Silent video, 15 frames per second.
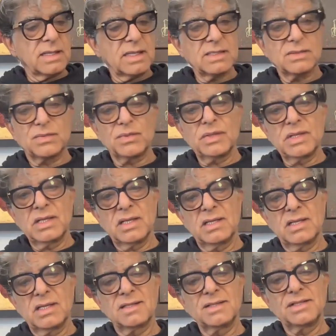As we
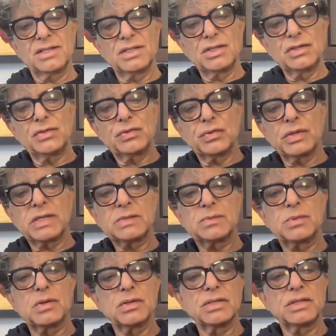continue to
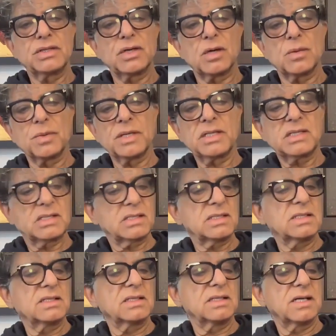explore the topics
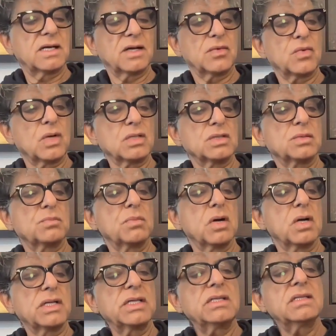in uh, Quantum
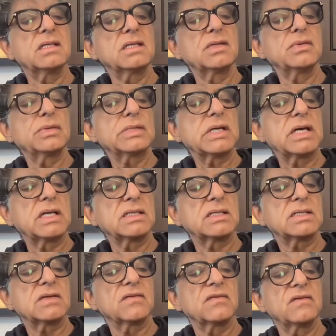Body, the new
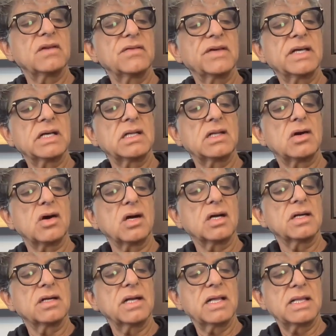science of living a
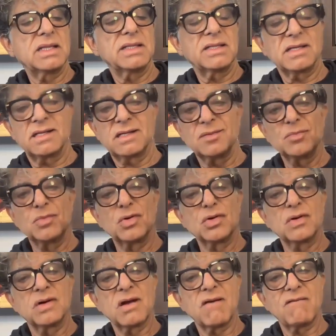longer, healthier, and
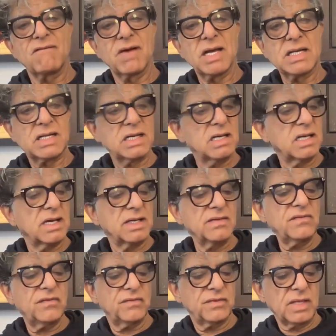more vital
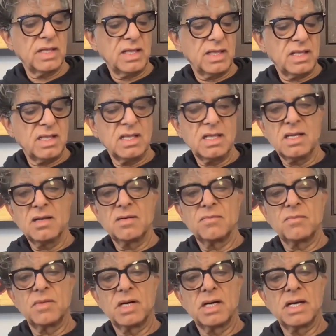life,
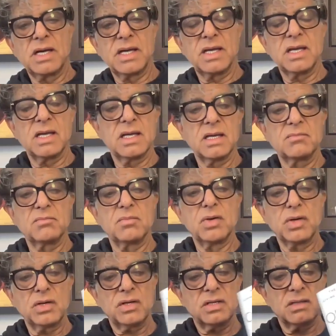my
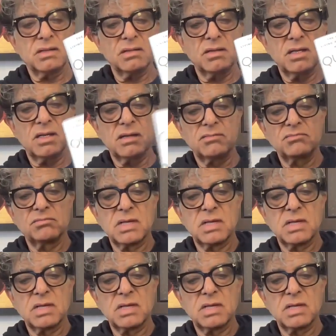book uh,